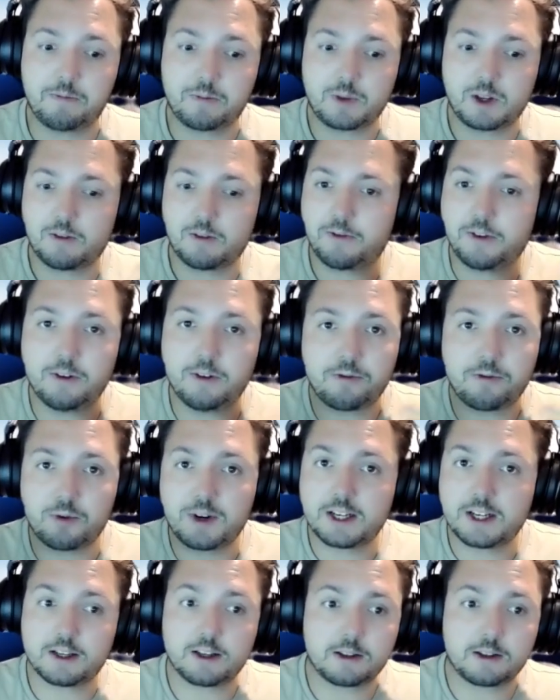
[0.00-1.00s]
feel
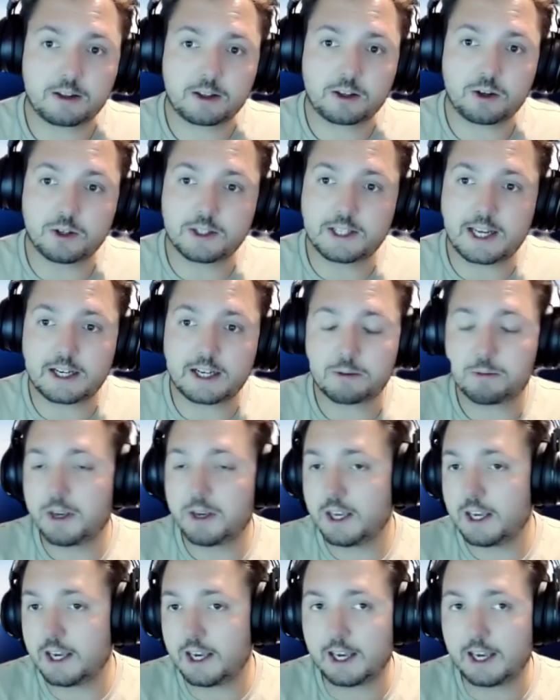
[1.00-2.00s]
free to contact
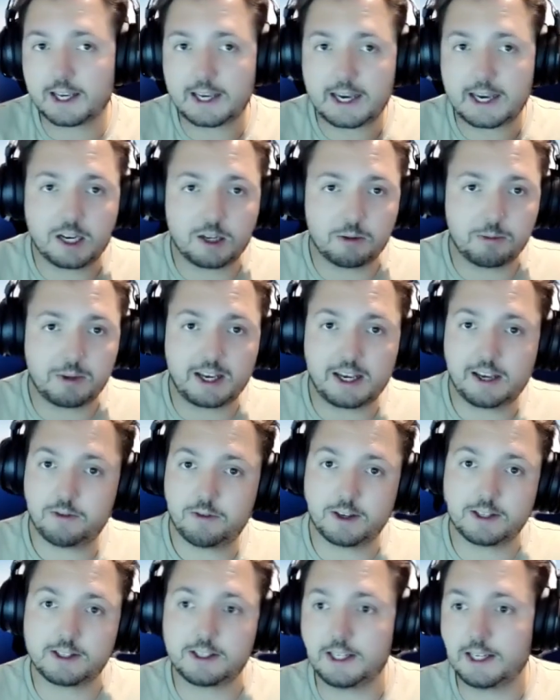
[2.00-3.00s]
me at
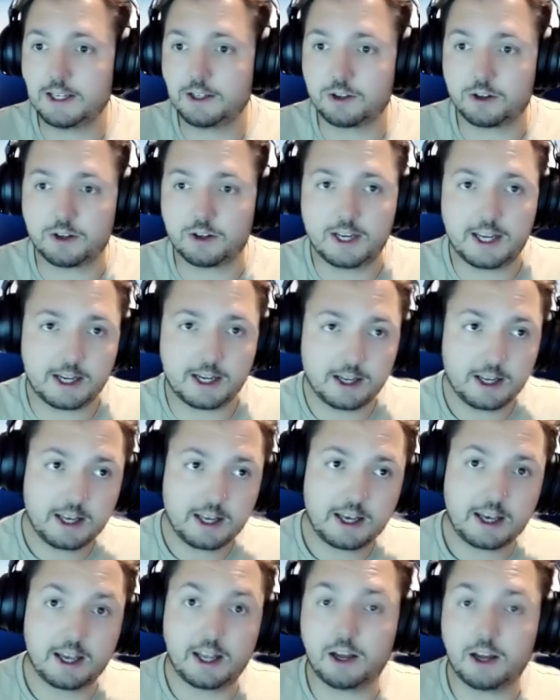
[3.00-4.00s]
calum@fselite.net,
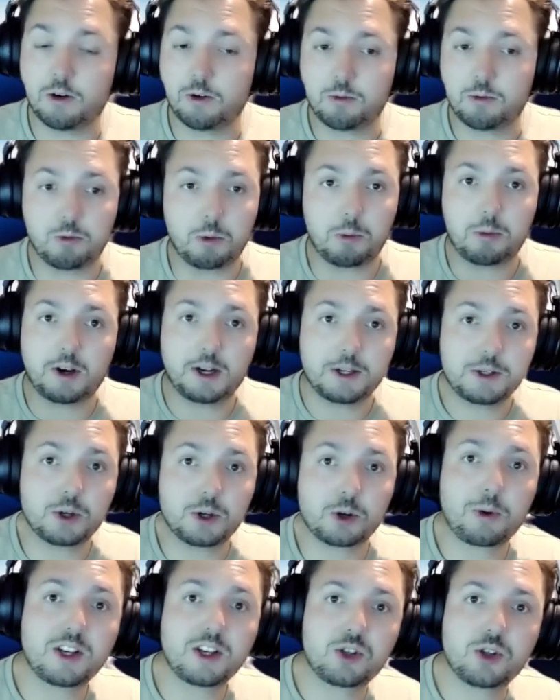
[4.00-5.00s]
and I'll reply to
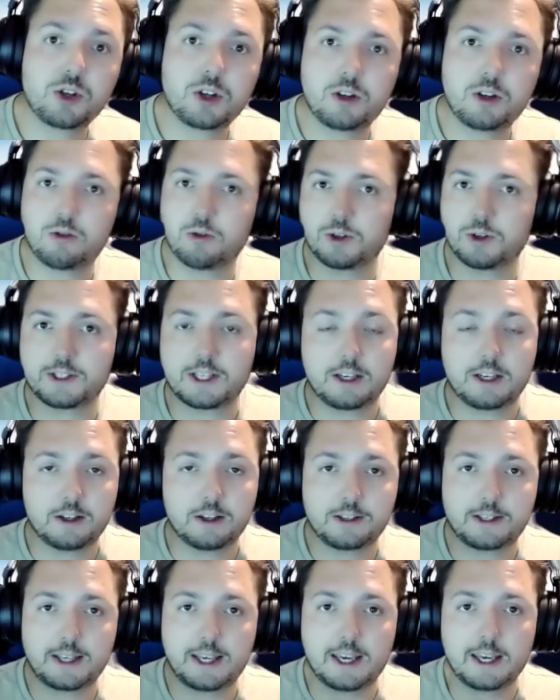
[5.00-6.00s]
your question or send
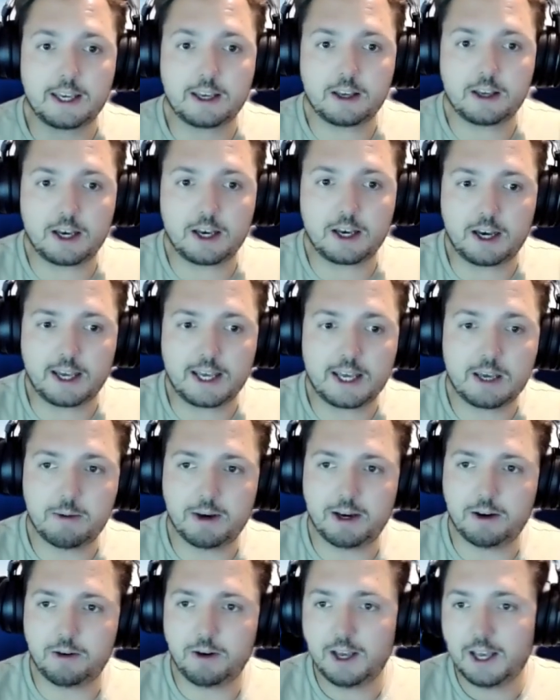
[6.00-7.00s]
us a
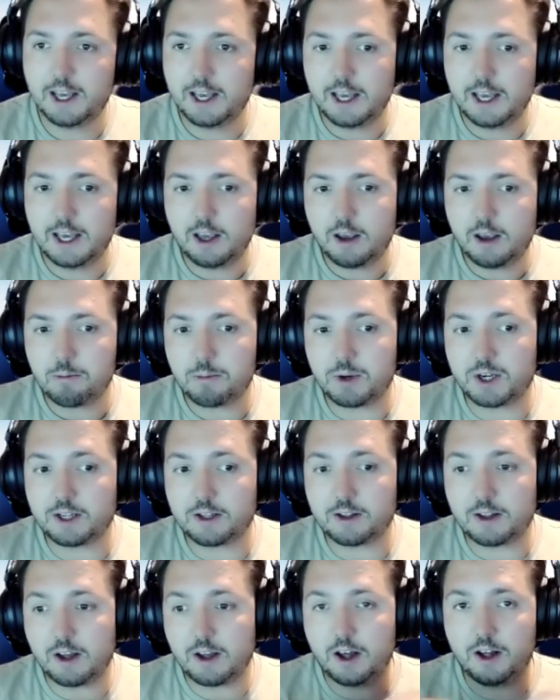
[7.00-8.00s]
email.
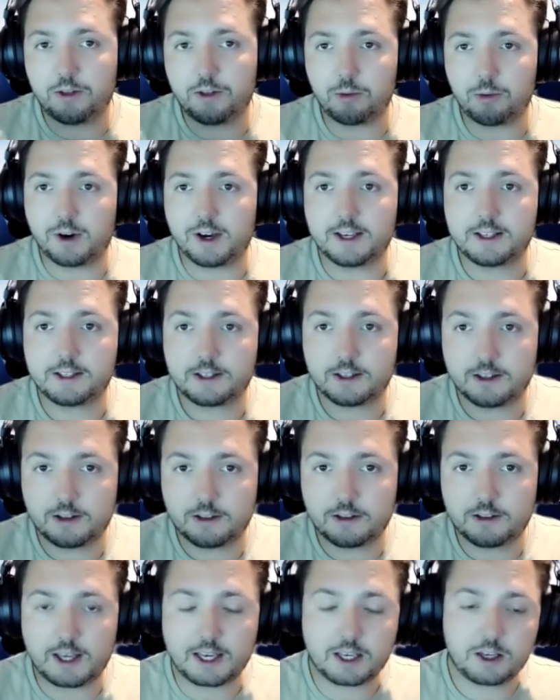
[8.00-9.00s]
But otherwise,
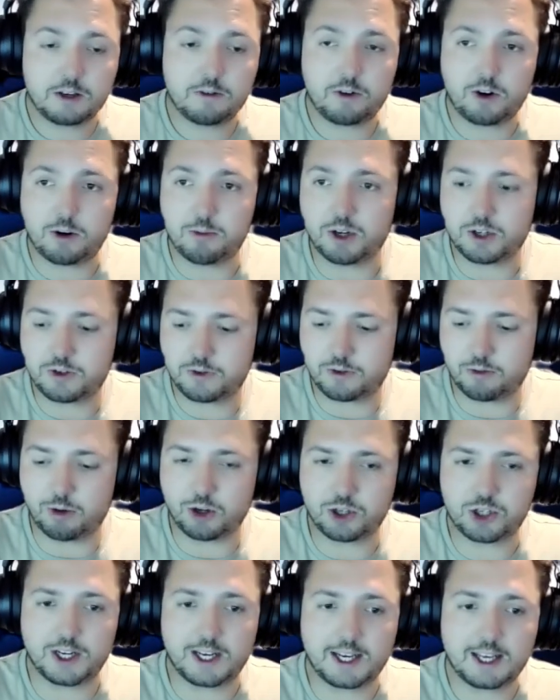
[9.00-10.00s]
thank you very much for
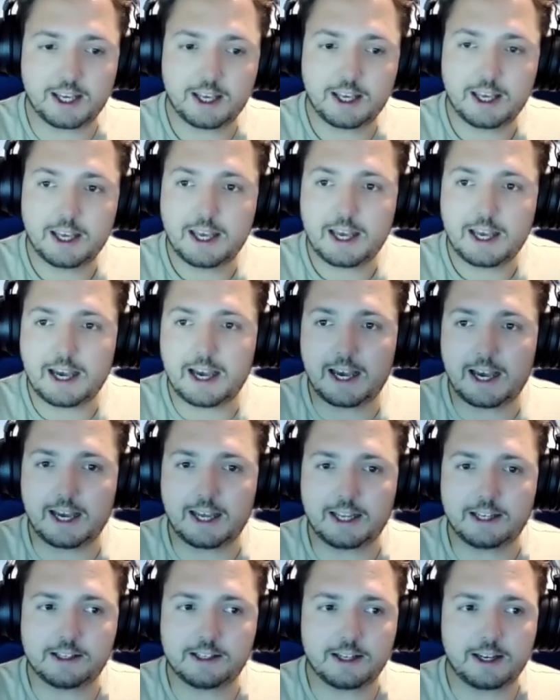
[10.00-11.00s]
watching,
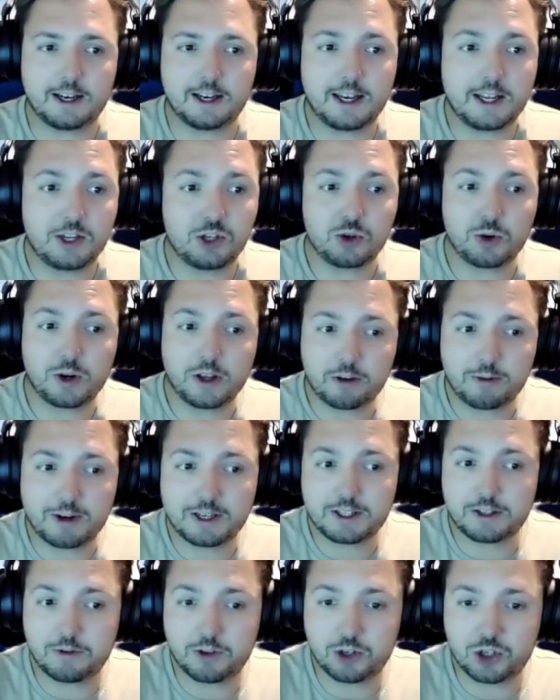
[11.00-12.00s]
and enjoy the
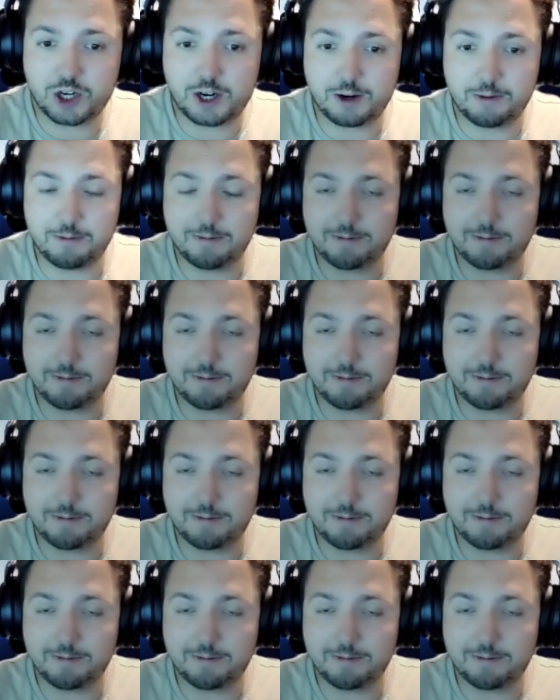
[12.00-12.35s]
rest of the show.